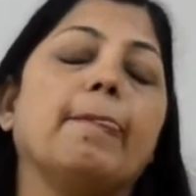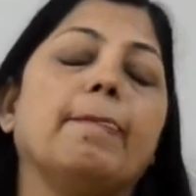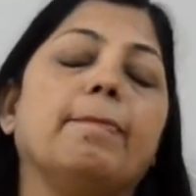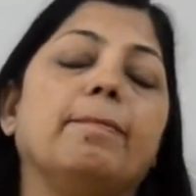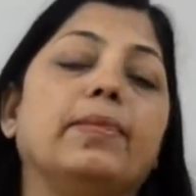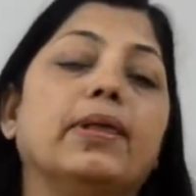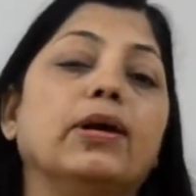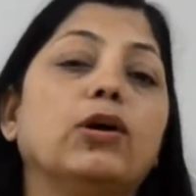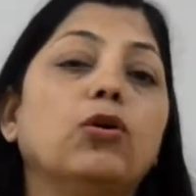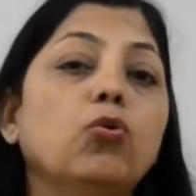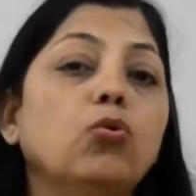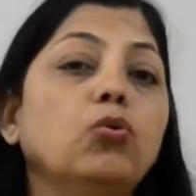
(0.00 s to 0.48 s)

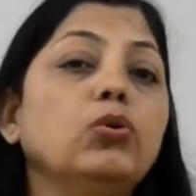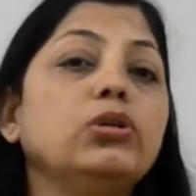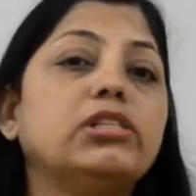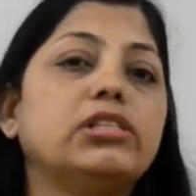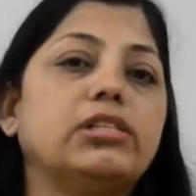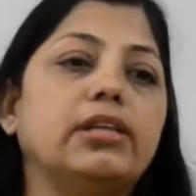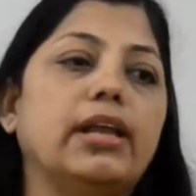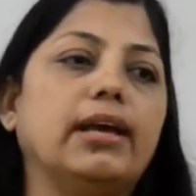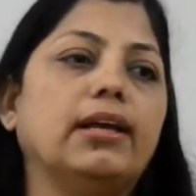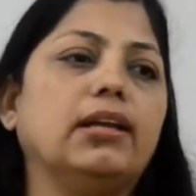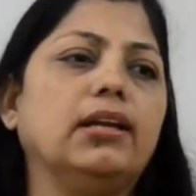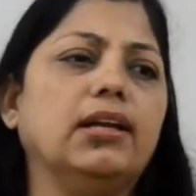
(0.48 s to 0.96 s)
The
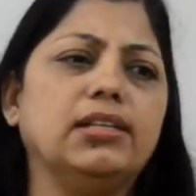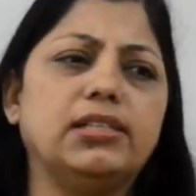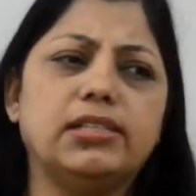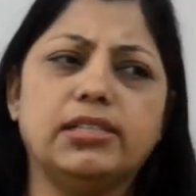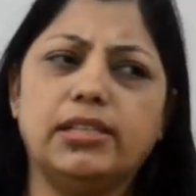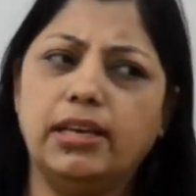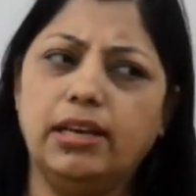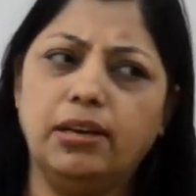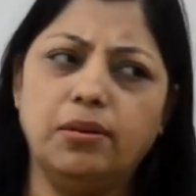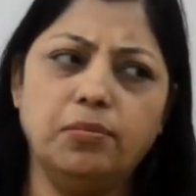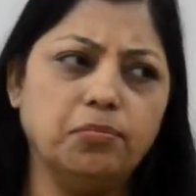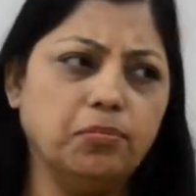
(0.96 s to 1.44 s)
goods like, let's
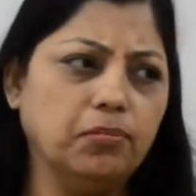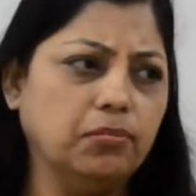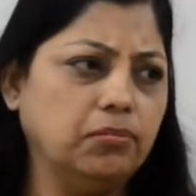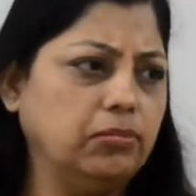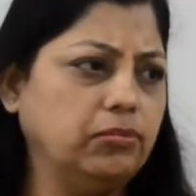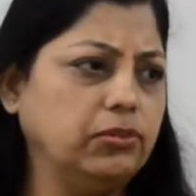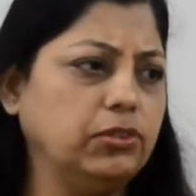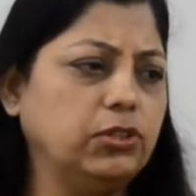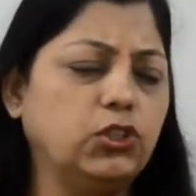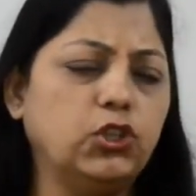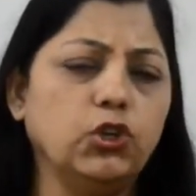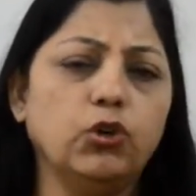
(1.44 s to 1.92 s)
say,
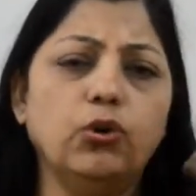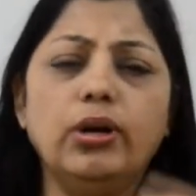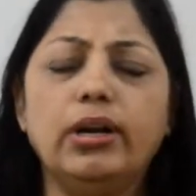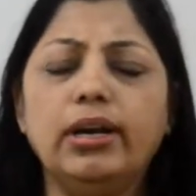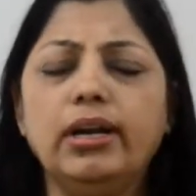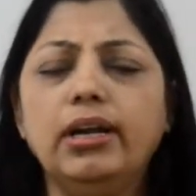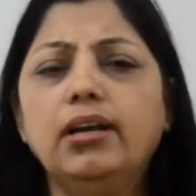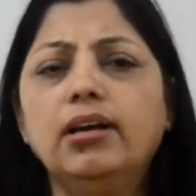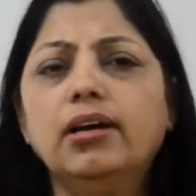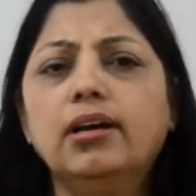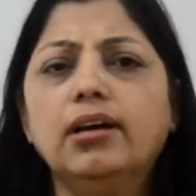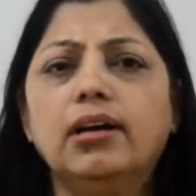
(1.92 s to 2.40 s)

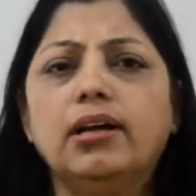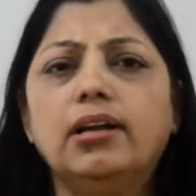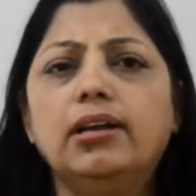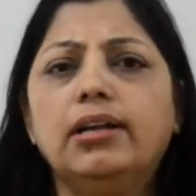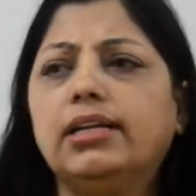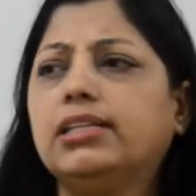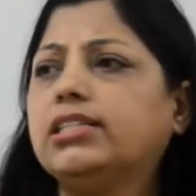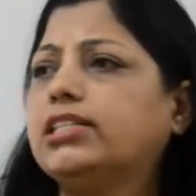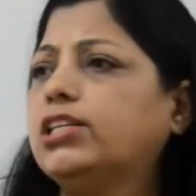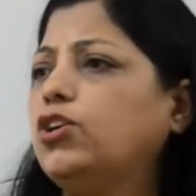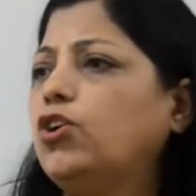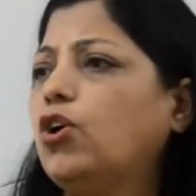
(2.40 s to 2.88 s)
jewelry,
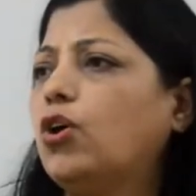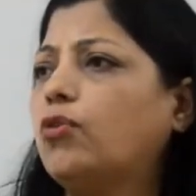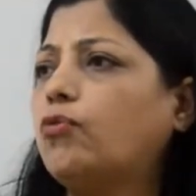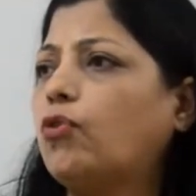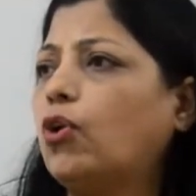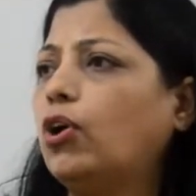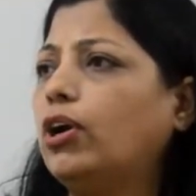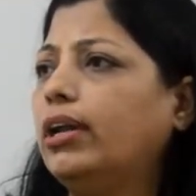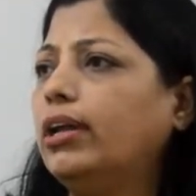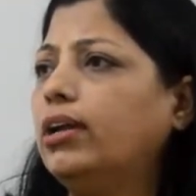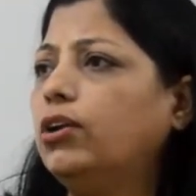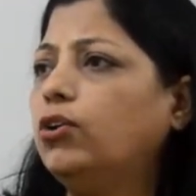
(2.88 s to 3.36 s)
let's say you're
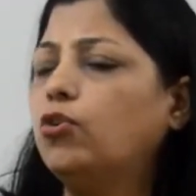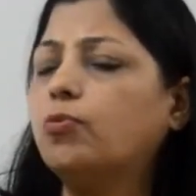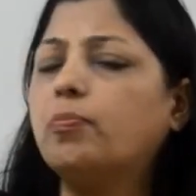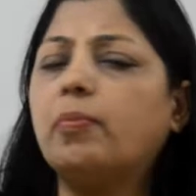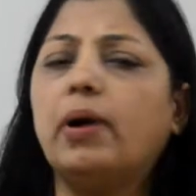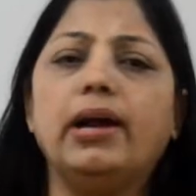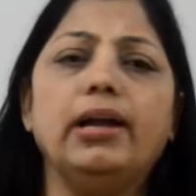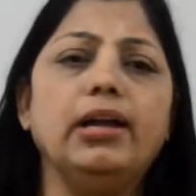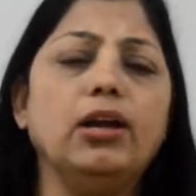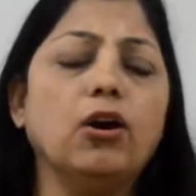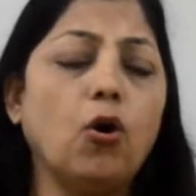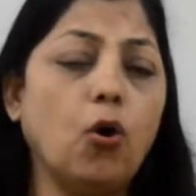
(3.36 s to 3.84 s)
wanting to
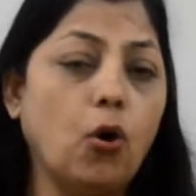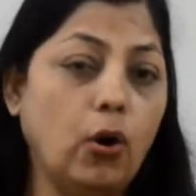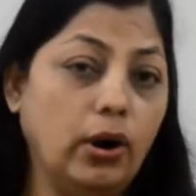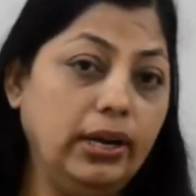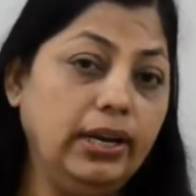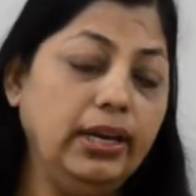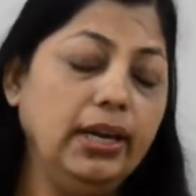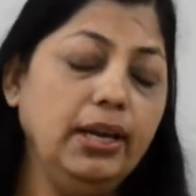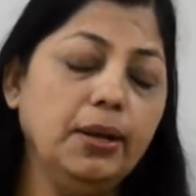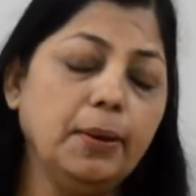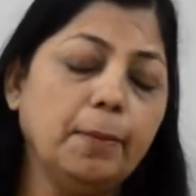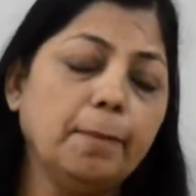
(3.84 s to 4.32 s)
buy a
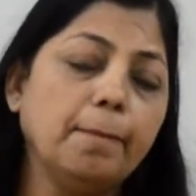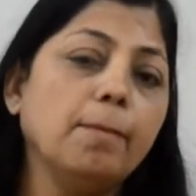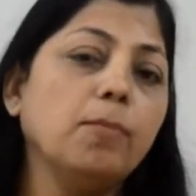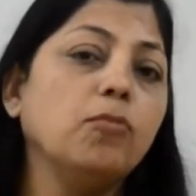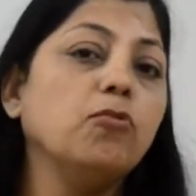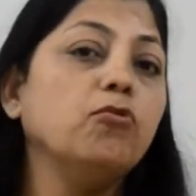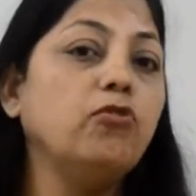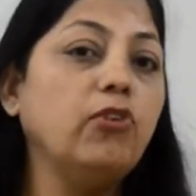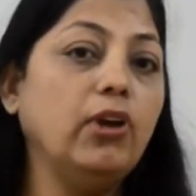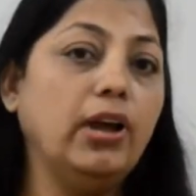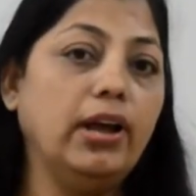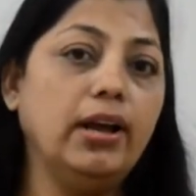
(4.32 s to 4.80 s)
Audi,
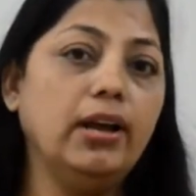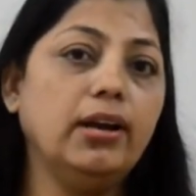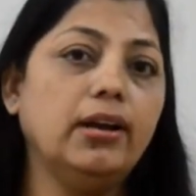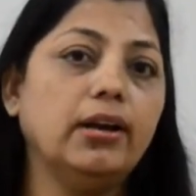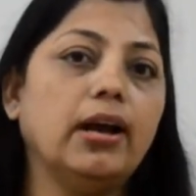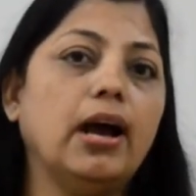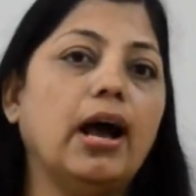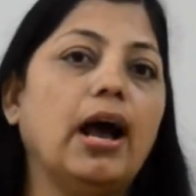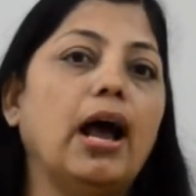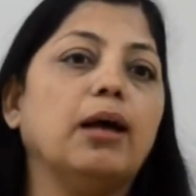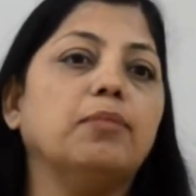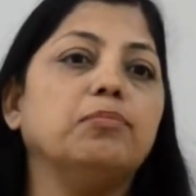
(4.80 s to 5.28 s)
where
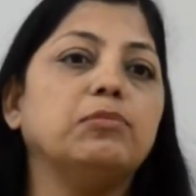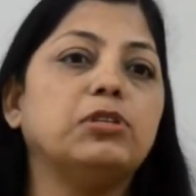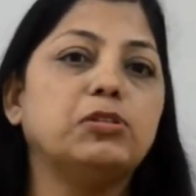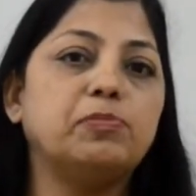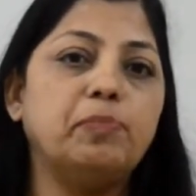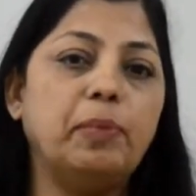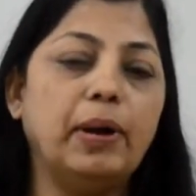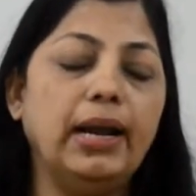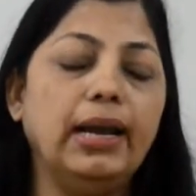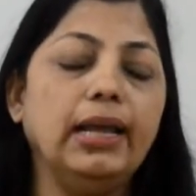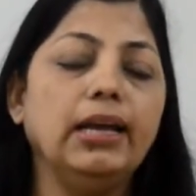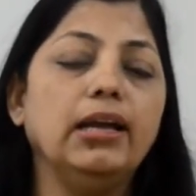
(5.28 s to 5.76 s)
I'm
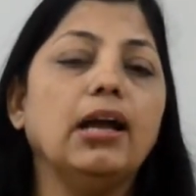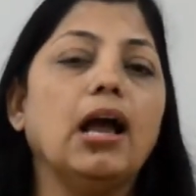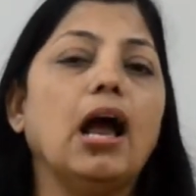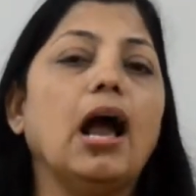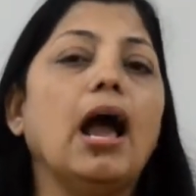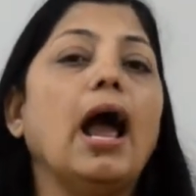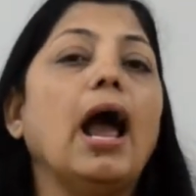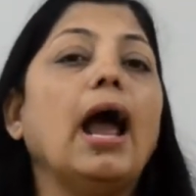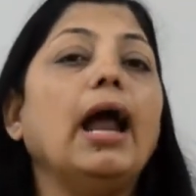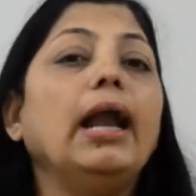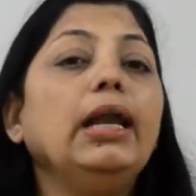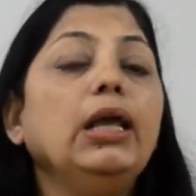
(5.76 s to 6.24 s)
spending
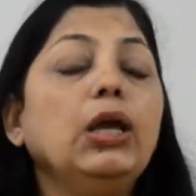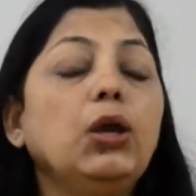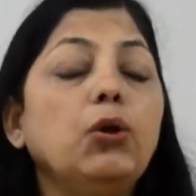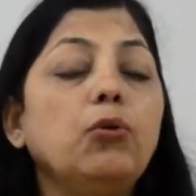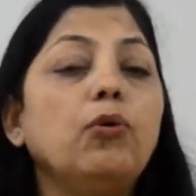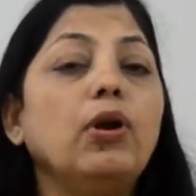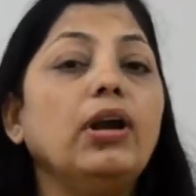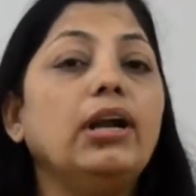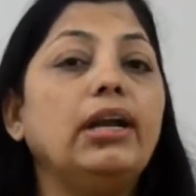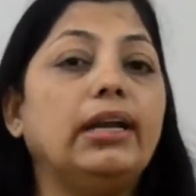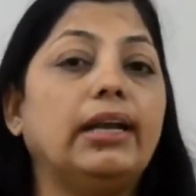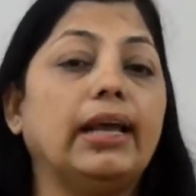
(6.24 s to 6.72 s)

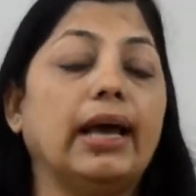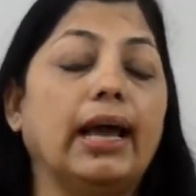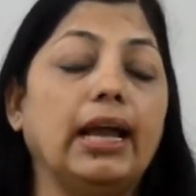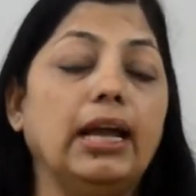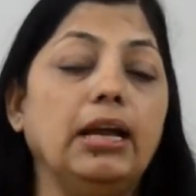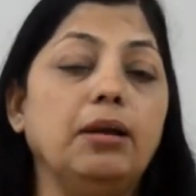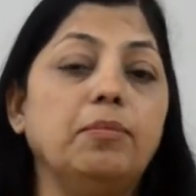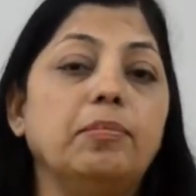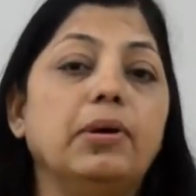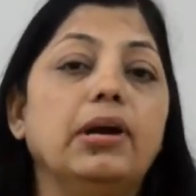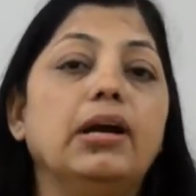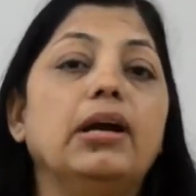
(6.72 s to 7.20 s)
adequate
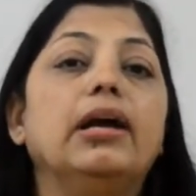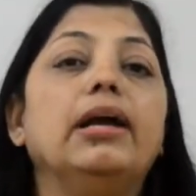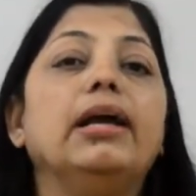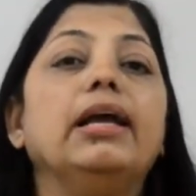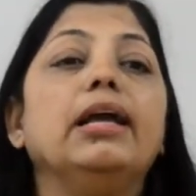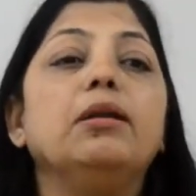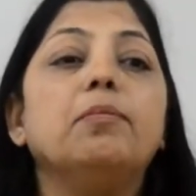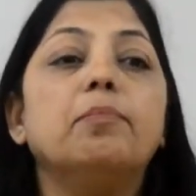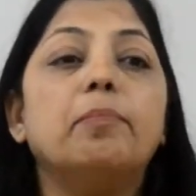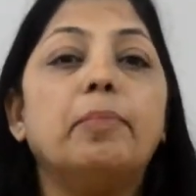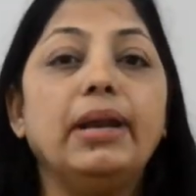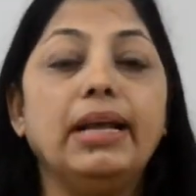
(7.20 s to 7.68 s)
time
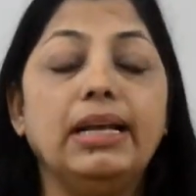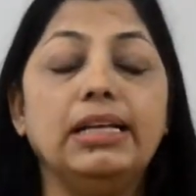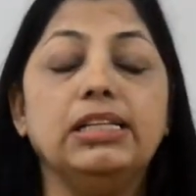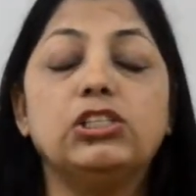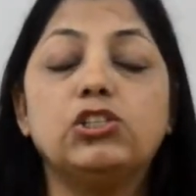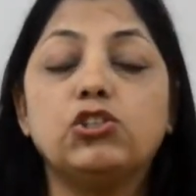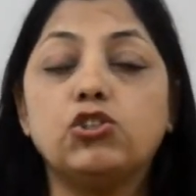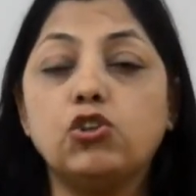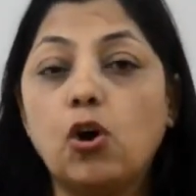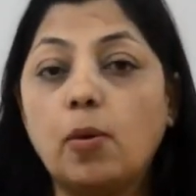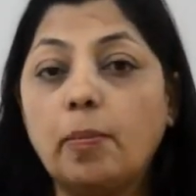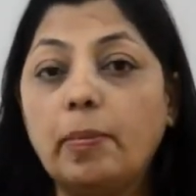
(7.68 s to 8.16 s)
in
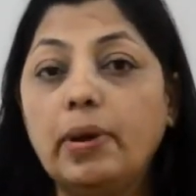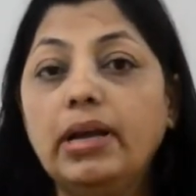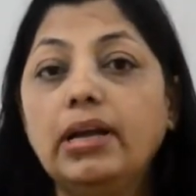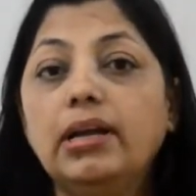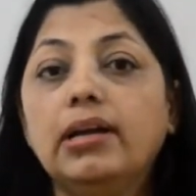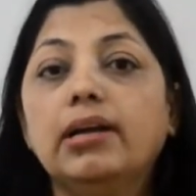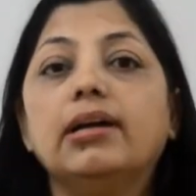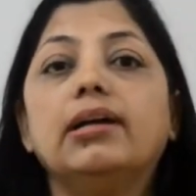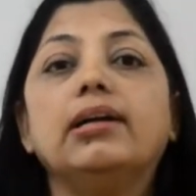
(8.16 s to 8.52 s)
brainstorming,